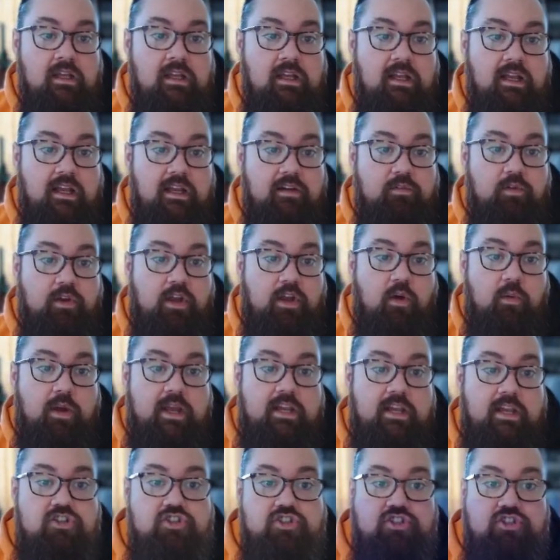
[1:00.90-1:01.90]
If we go
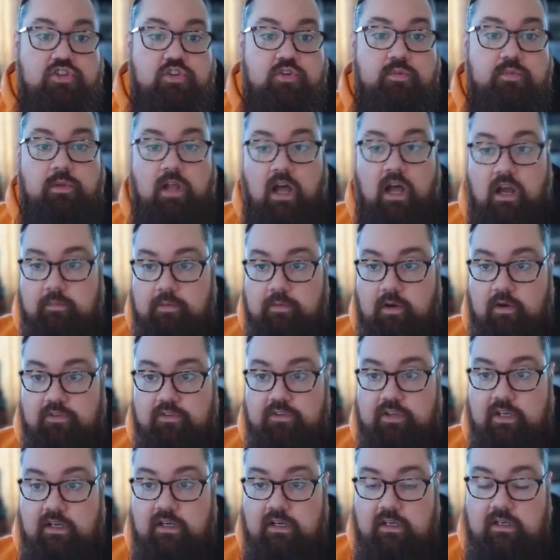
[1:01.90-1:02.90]
into blog posts
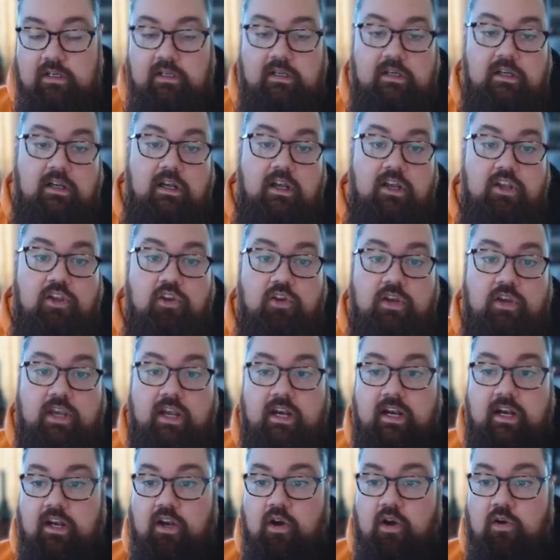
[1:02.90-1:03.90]
here, you'll get
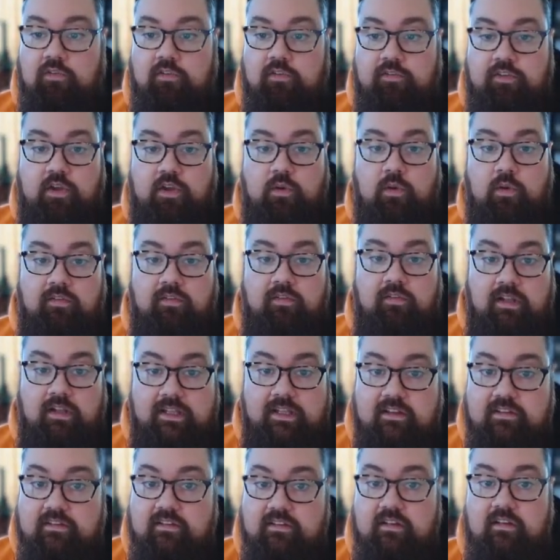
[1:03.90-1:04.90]
an overview of the
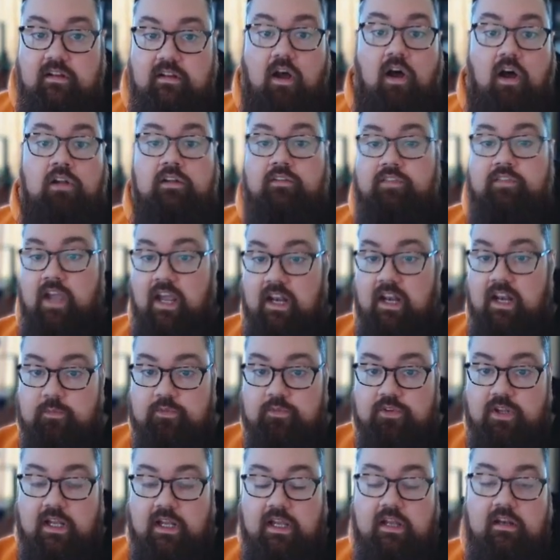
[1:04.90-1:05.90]
list, all of the items
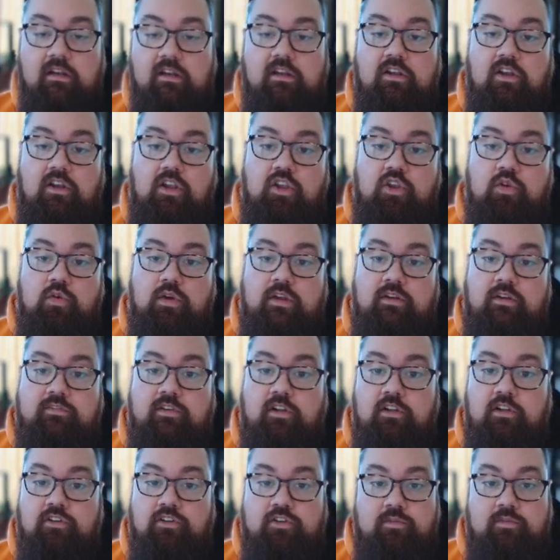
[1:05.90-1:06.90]
in it. You can
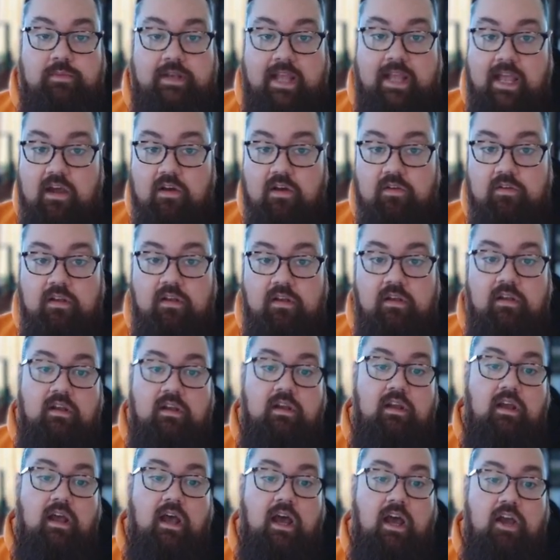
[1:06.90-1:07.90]
filter them down.
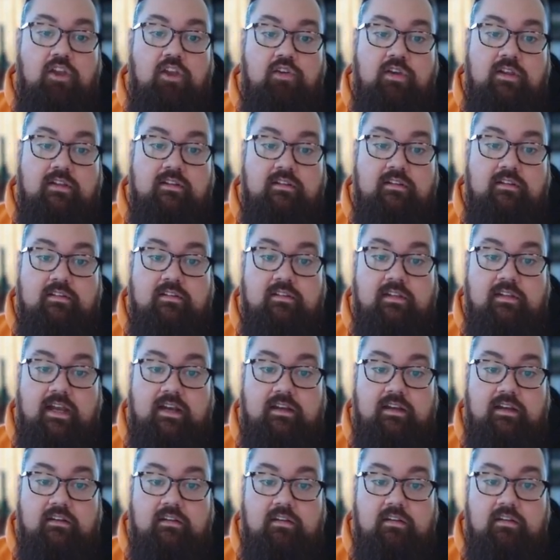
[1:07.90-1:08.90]
You can
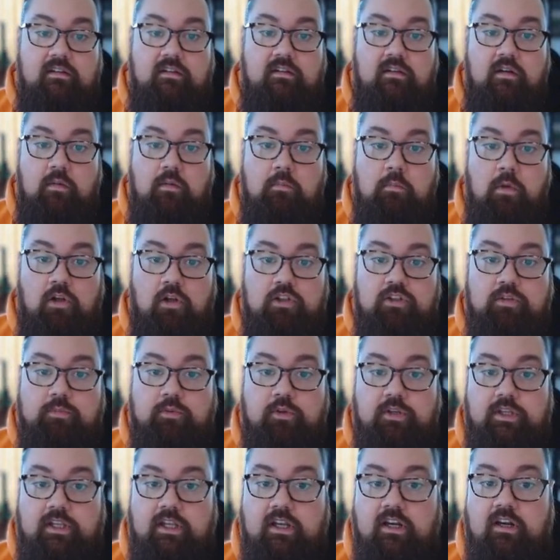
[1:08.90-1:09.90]
select multiple
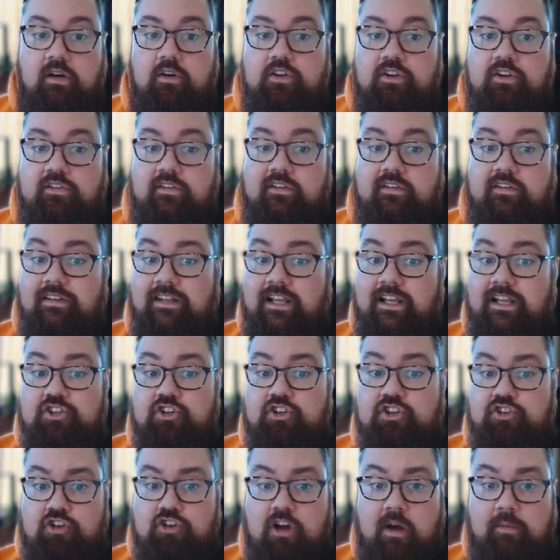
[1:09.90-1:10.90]
here. There's a
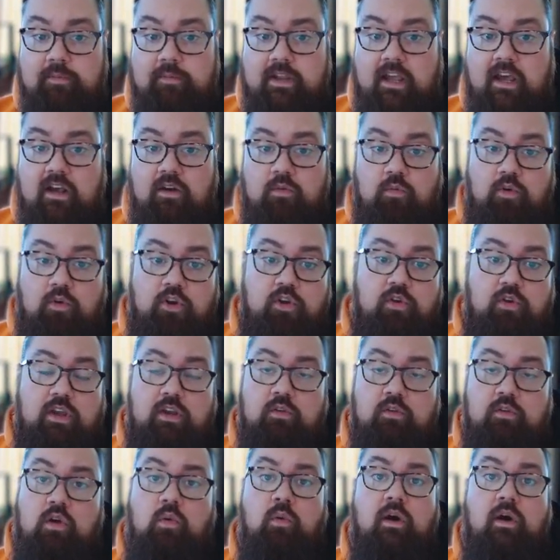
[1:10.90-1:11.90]
selection drop down where you can
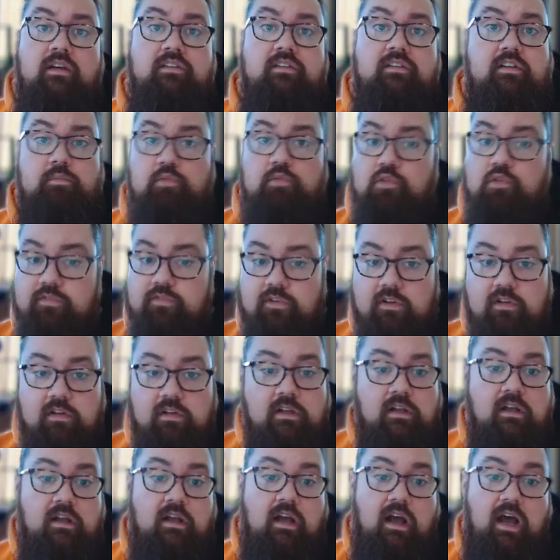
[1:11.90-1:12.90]
request approval,
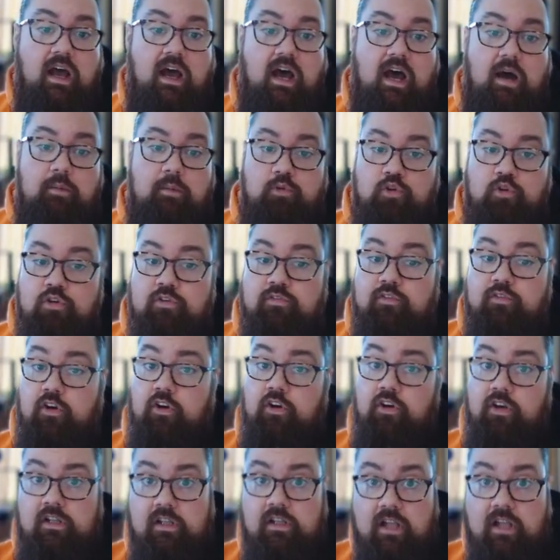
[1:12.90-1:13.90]
approve or
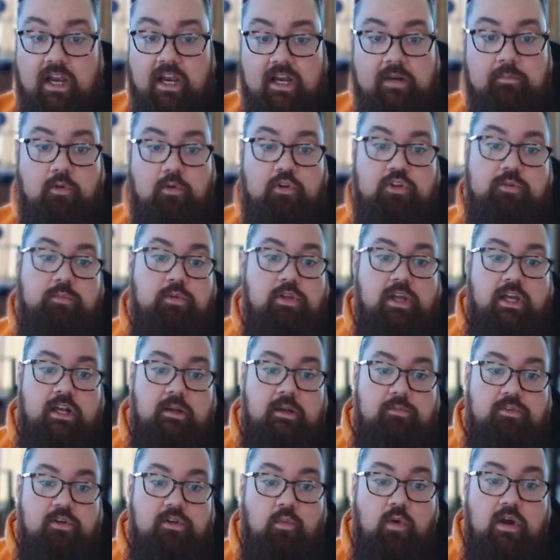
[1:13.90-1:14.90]
decline multiple
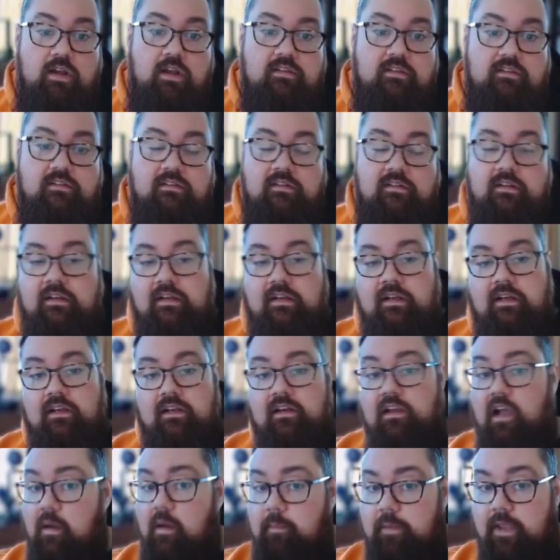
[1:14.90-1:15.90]
items at once,
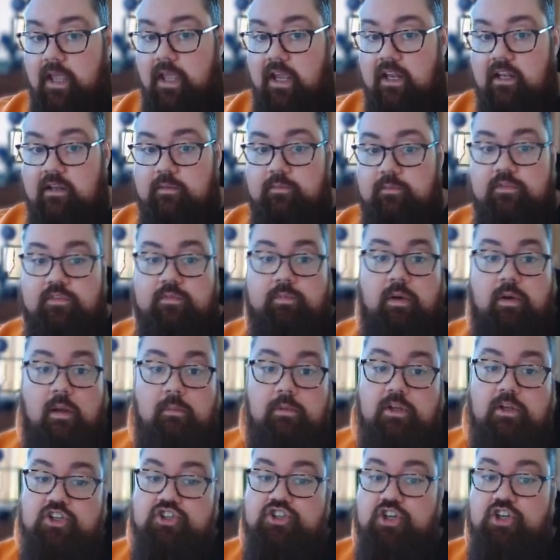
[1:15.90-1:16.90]
copy items,
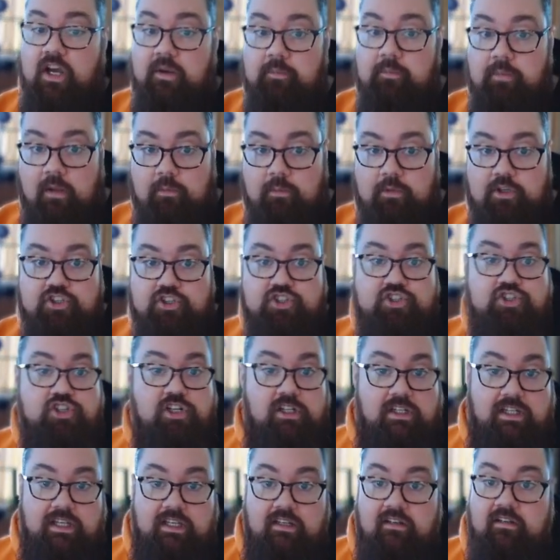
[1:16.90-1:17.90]
publish, unpublish,
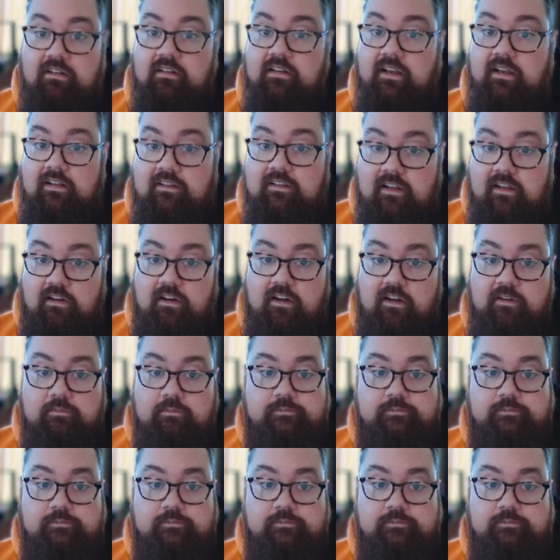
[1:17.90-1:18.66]
delete, etc.